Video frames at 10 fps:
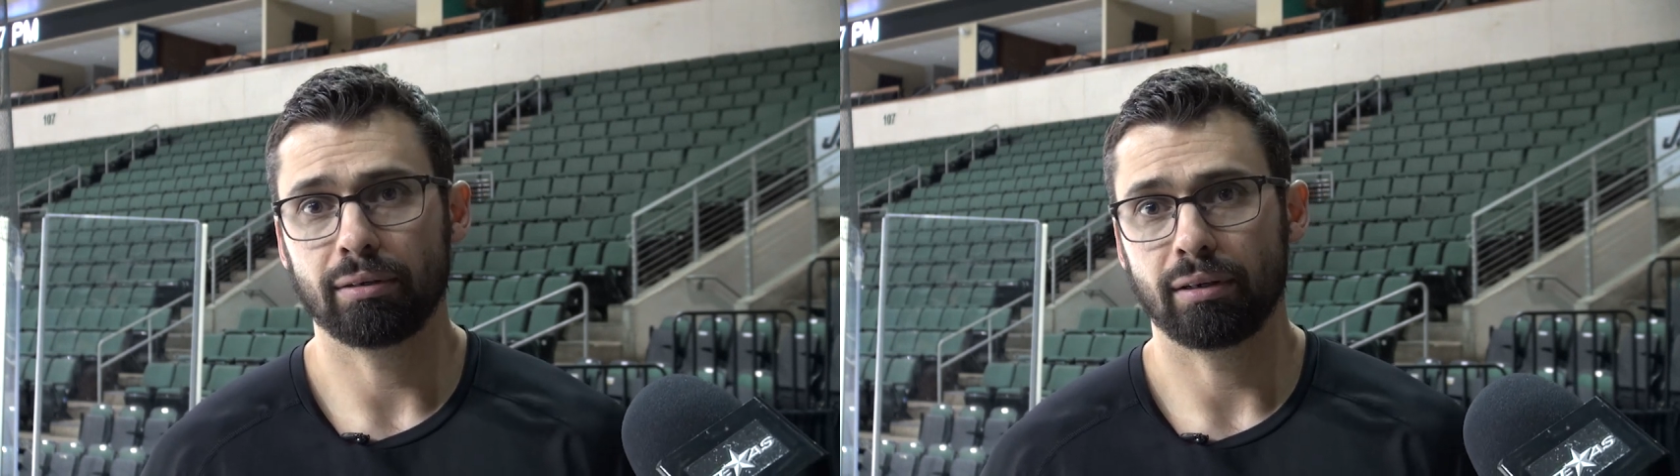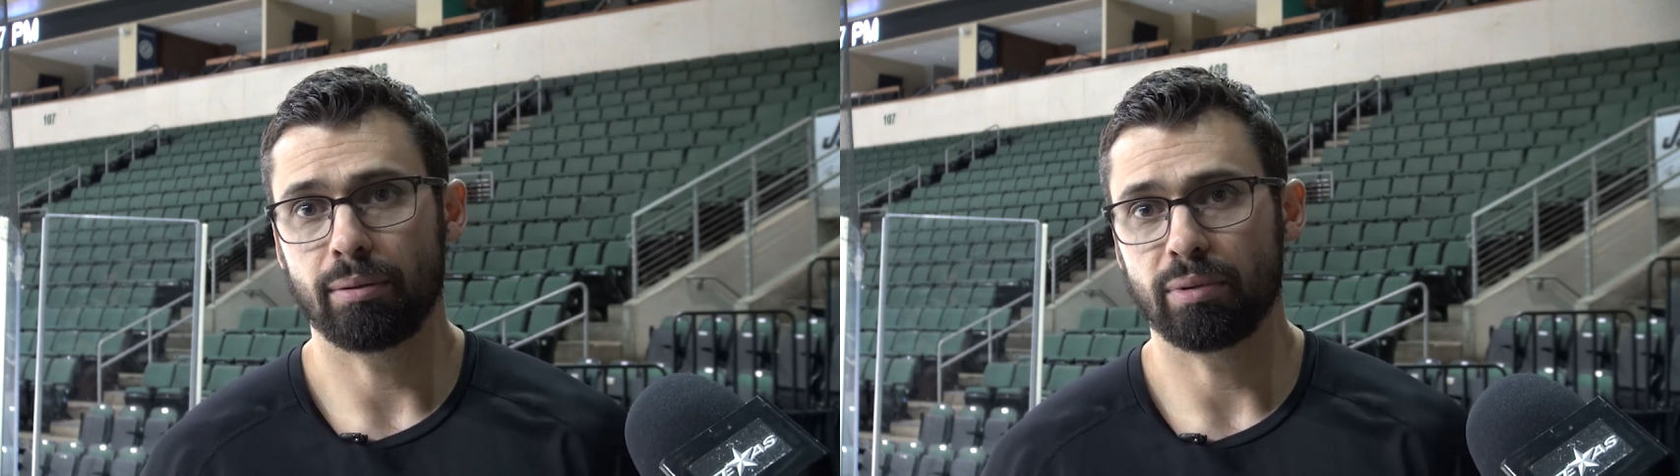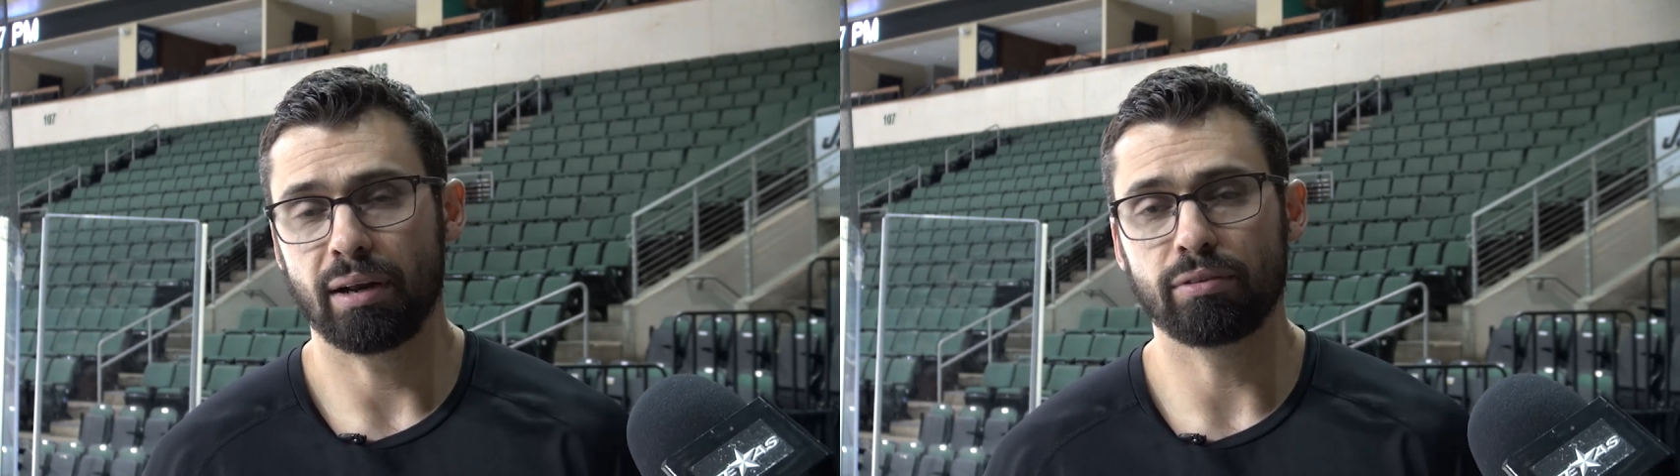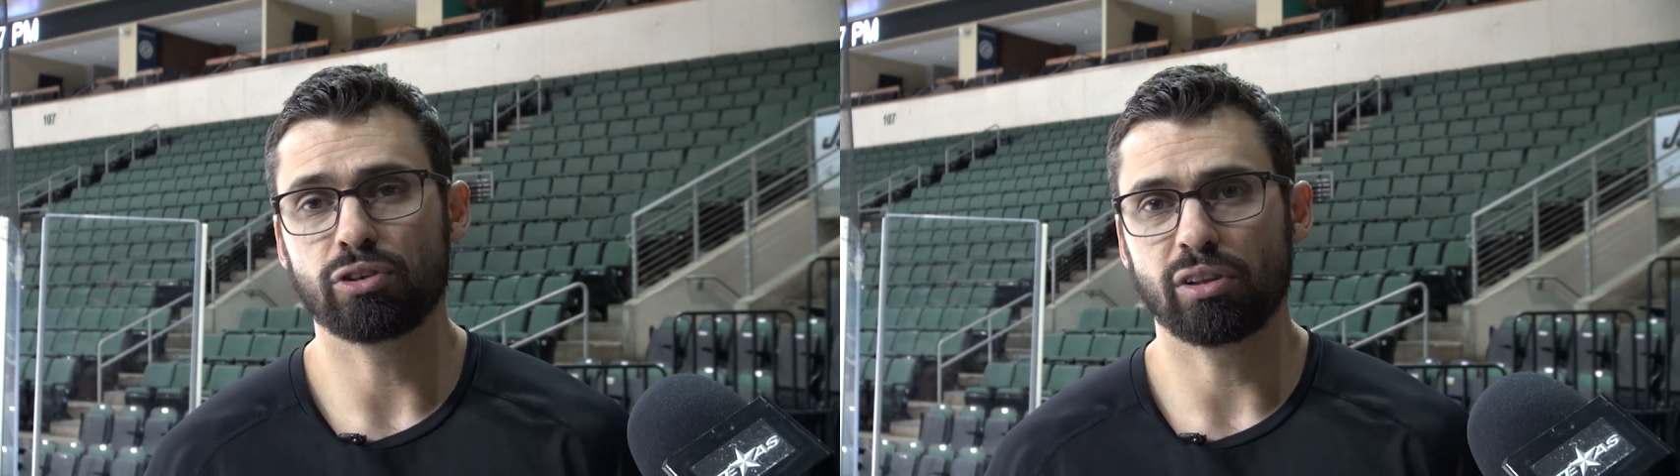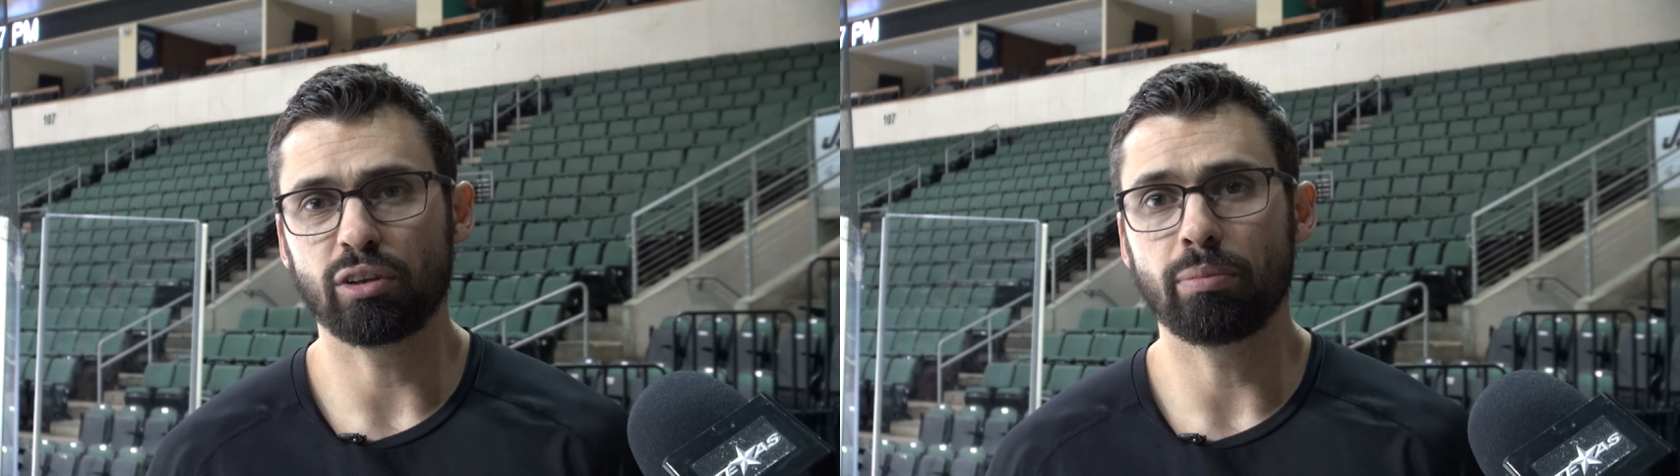Um, whenever there's
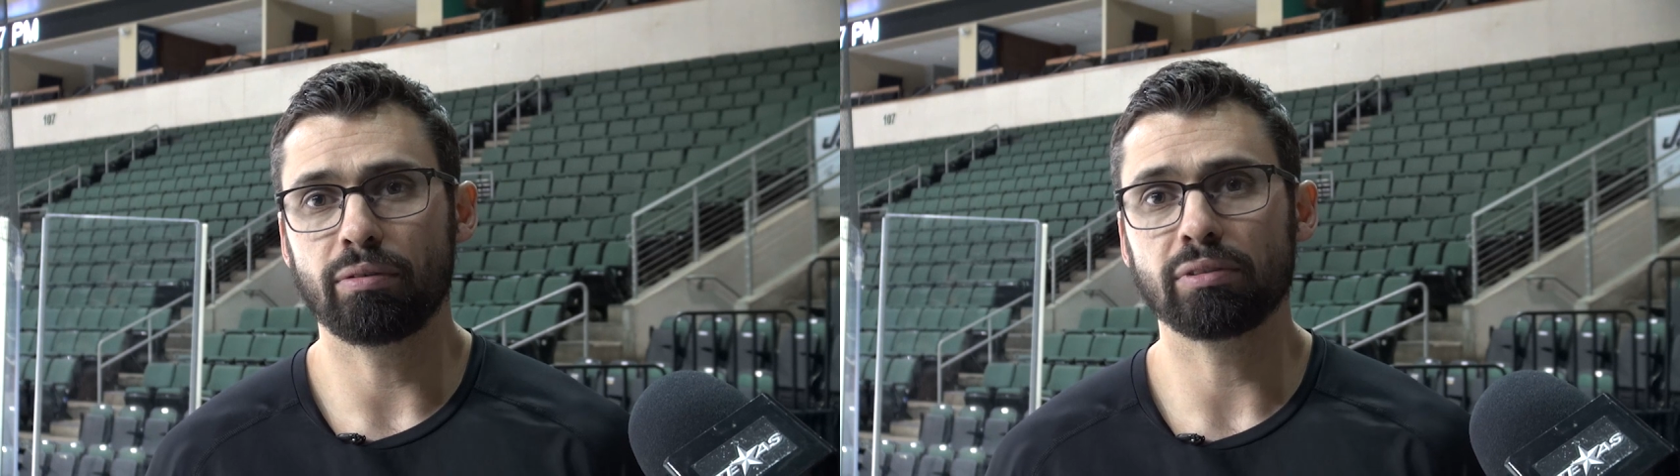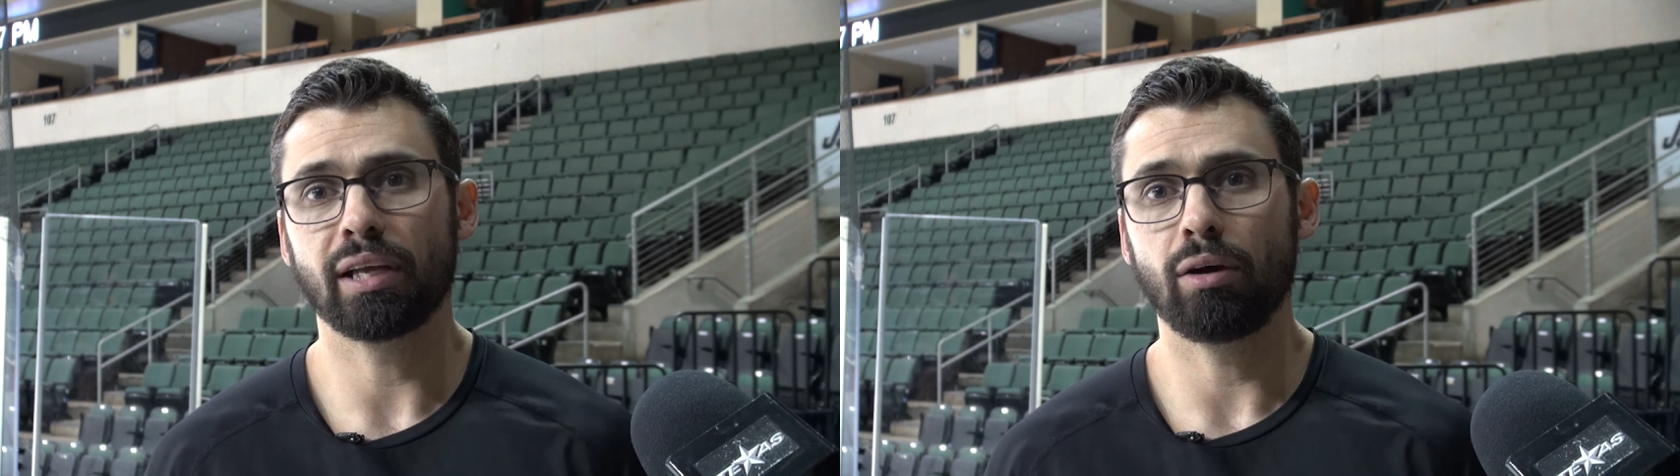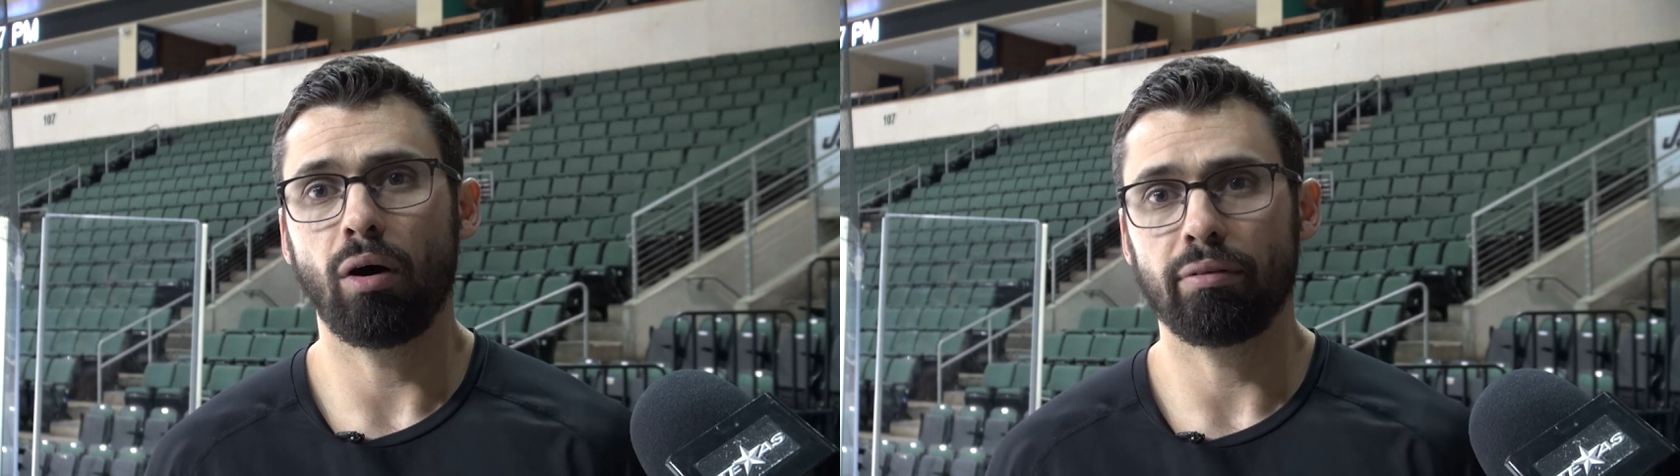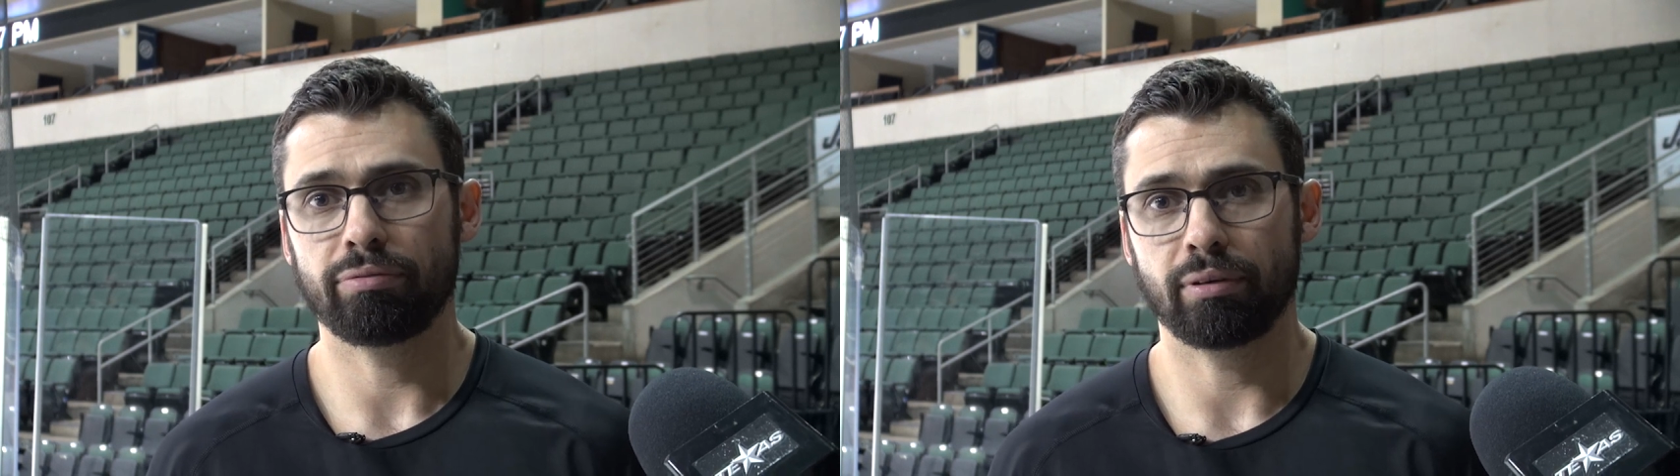a little bit of a layoff,